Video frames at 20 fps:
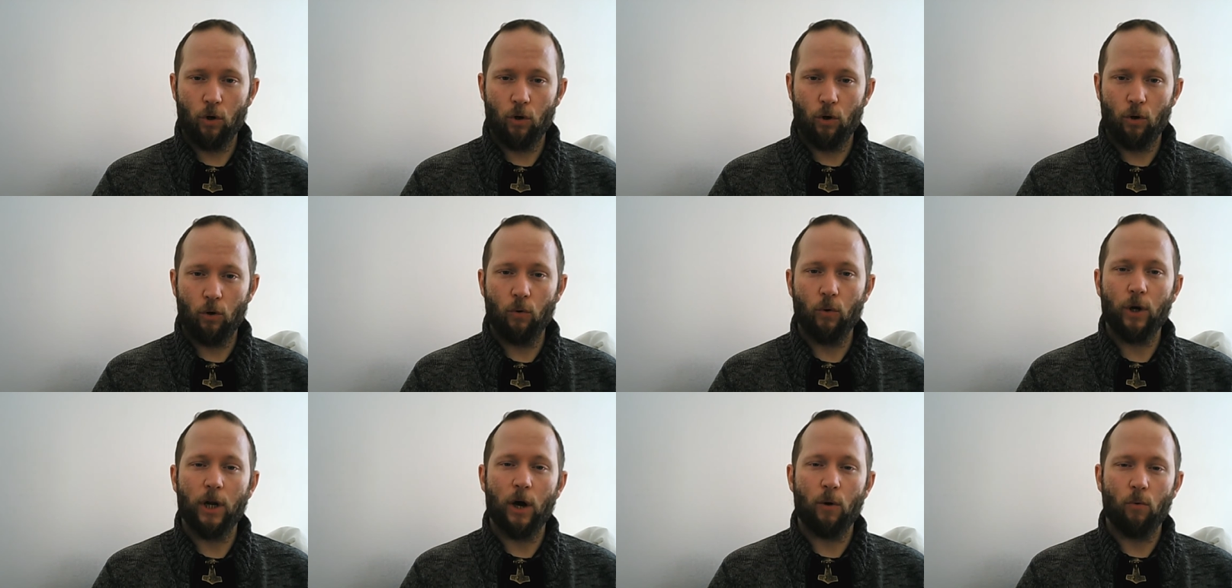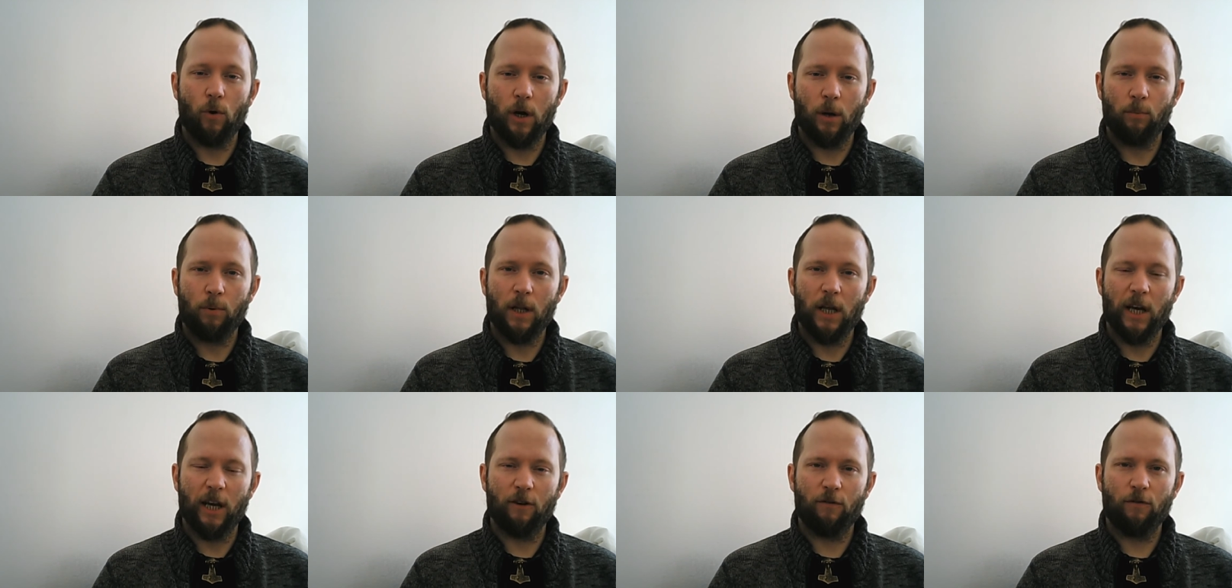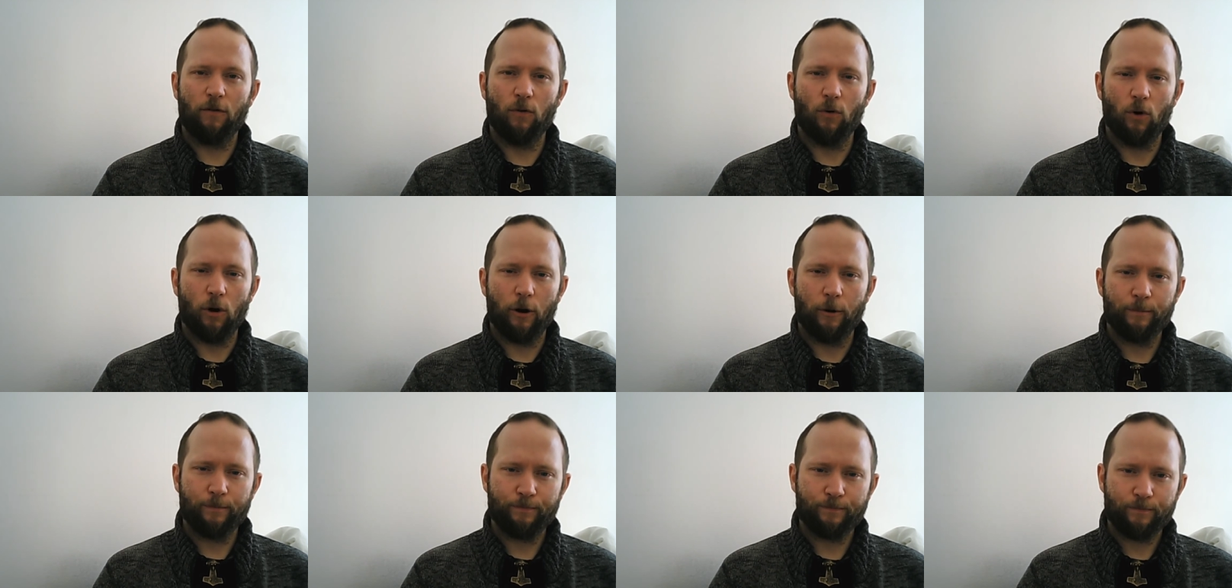who would I want to play it for?
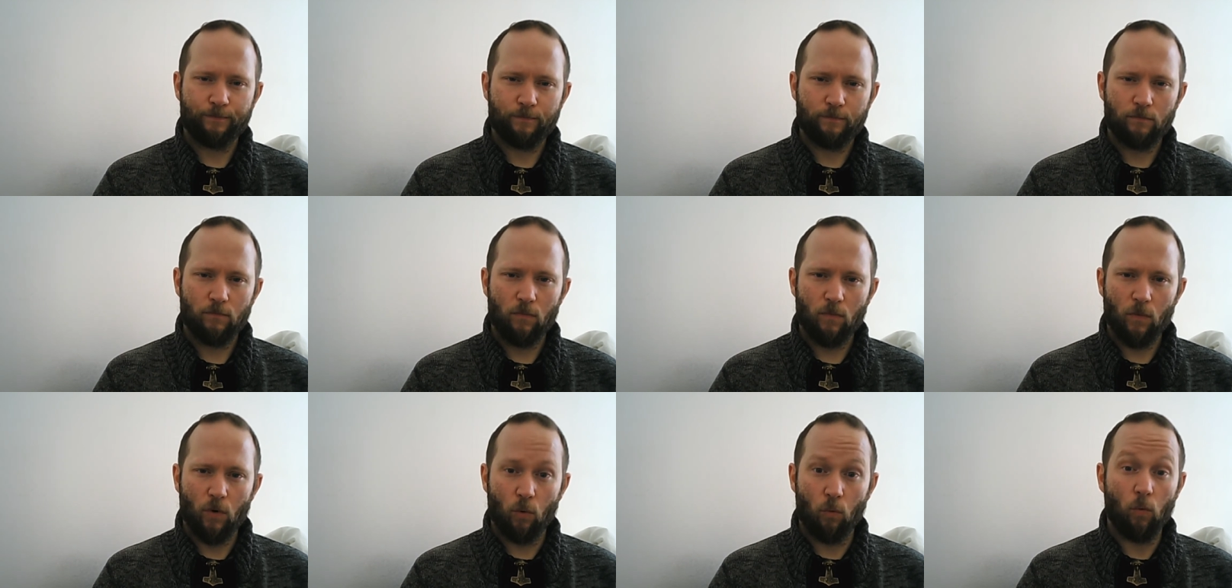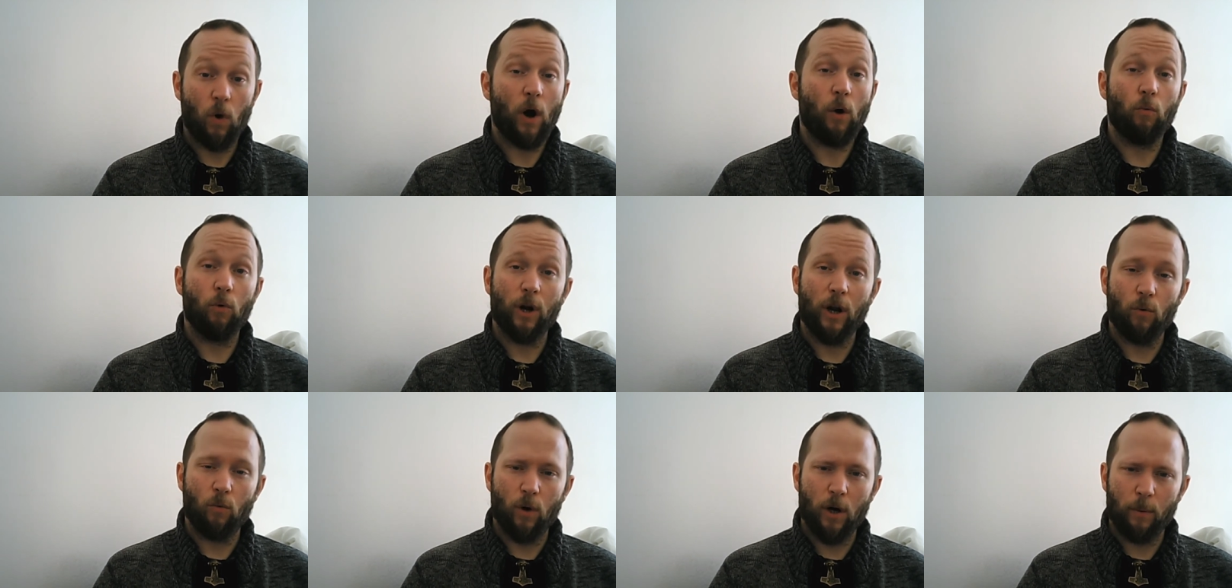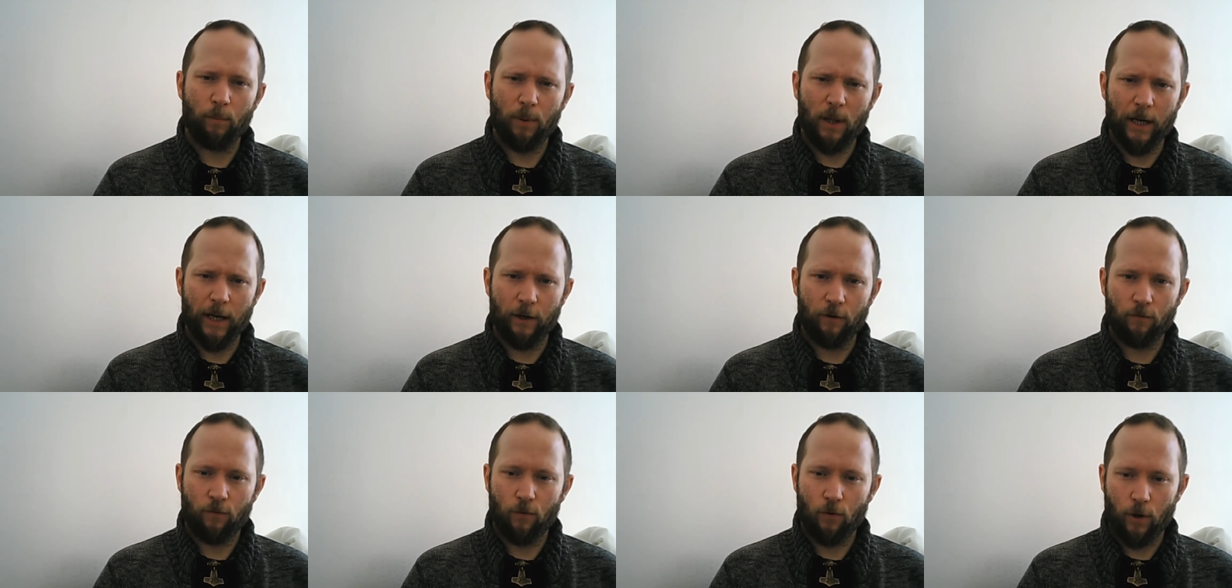What would I want to play it
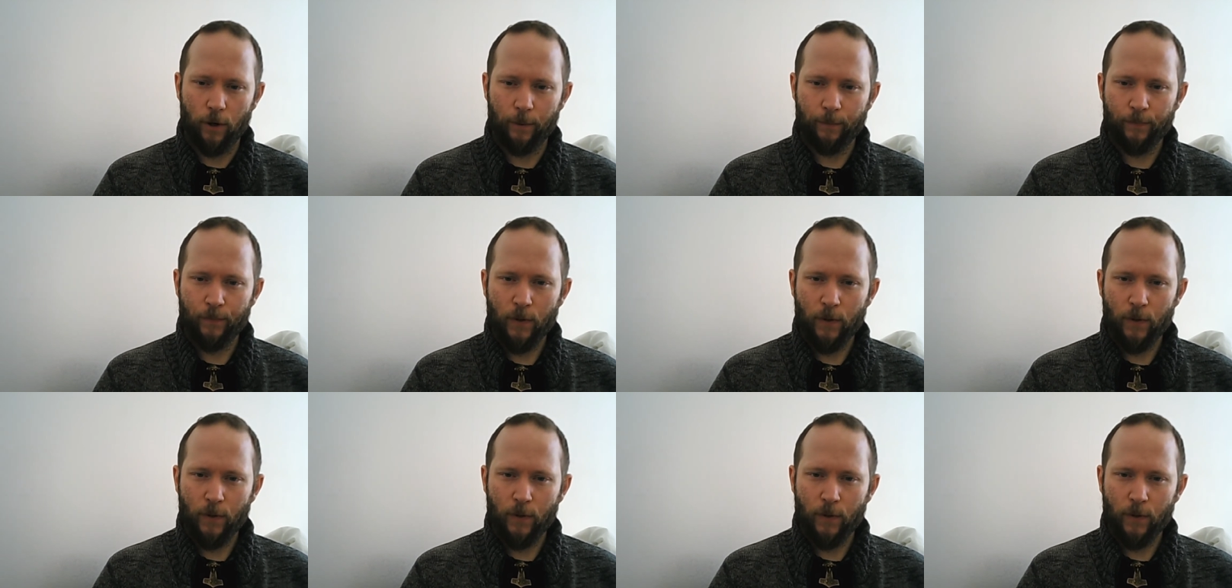for?